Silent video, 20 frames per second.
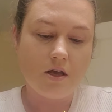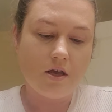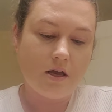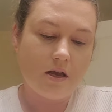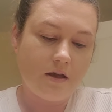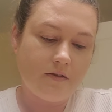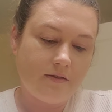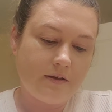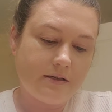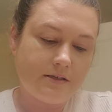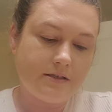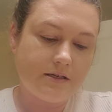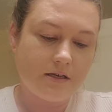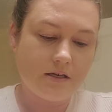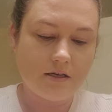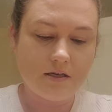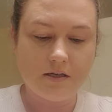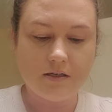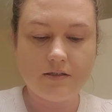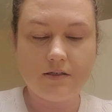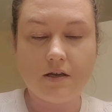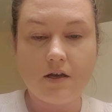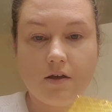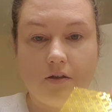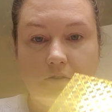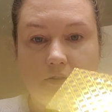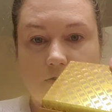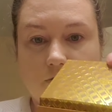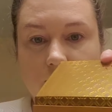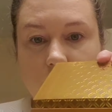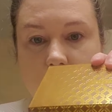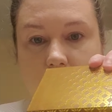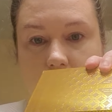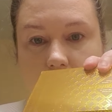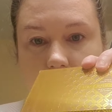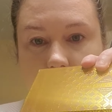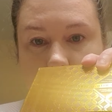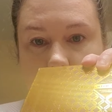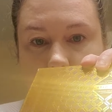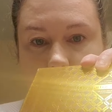and this is the
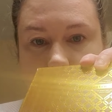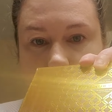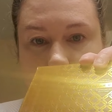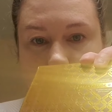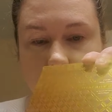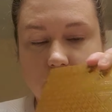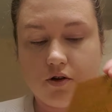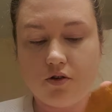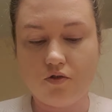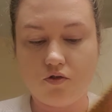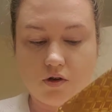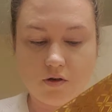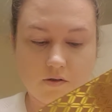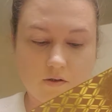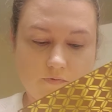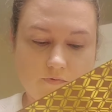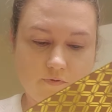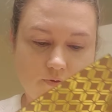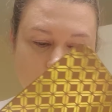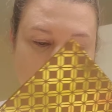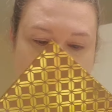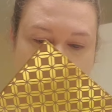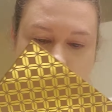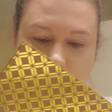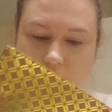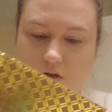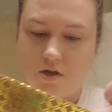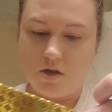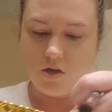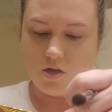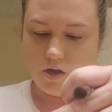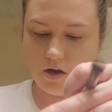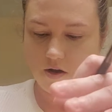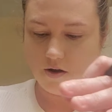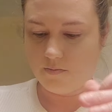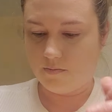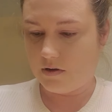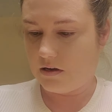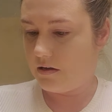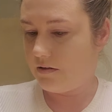colors that we're gonna look for.
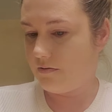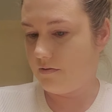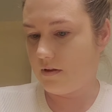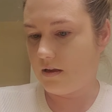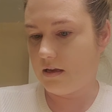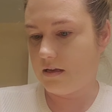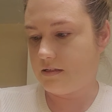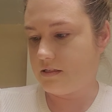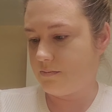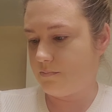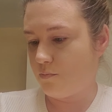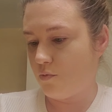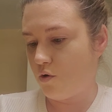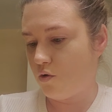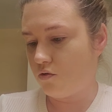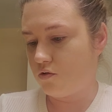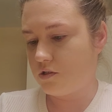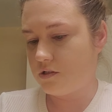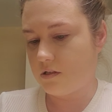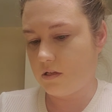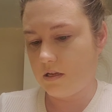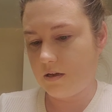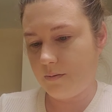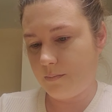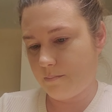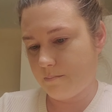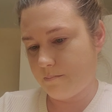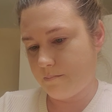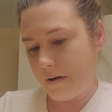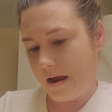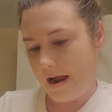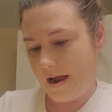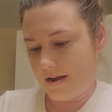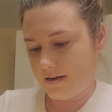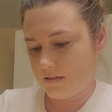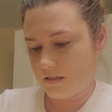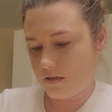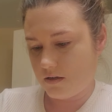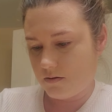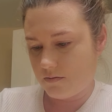And it's mostly
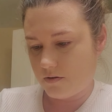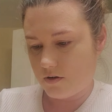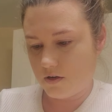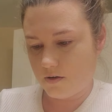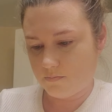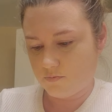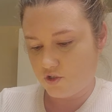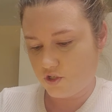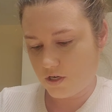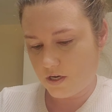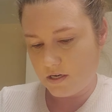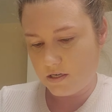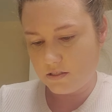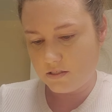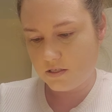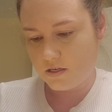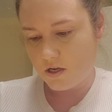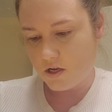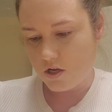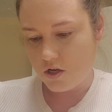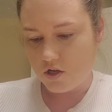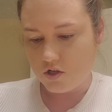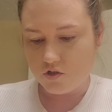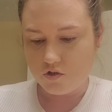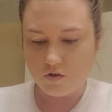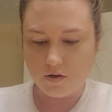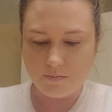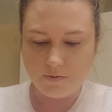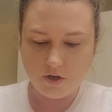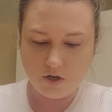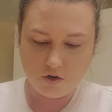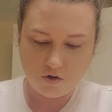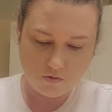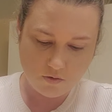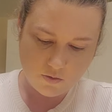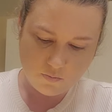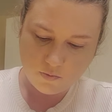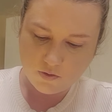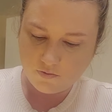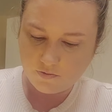matte shades, so I'm gonna go
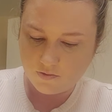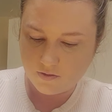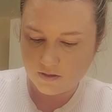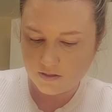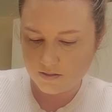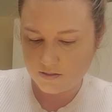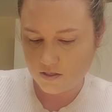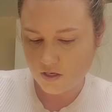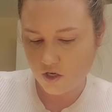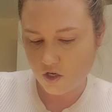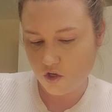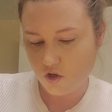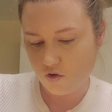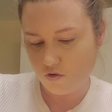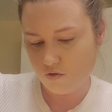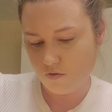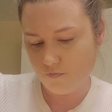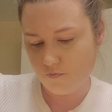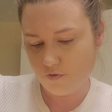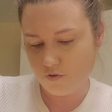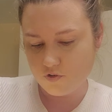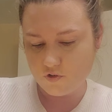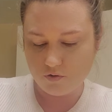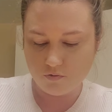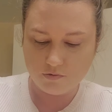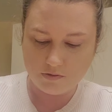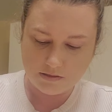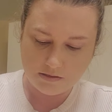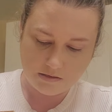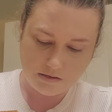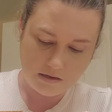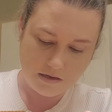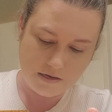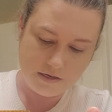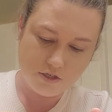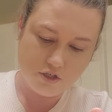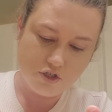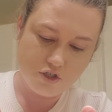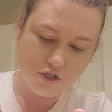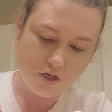in with this Universal
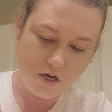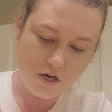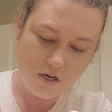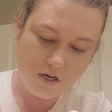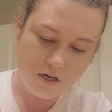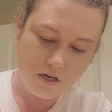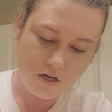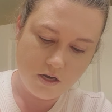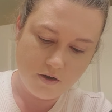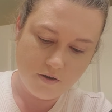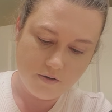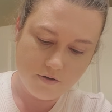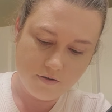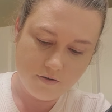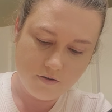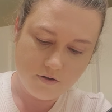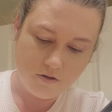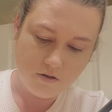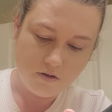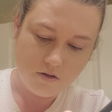Delight shade here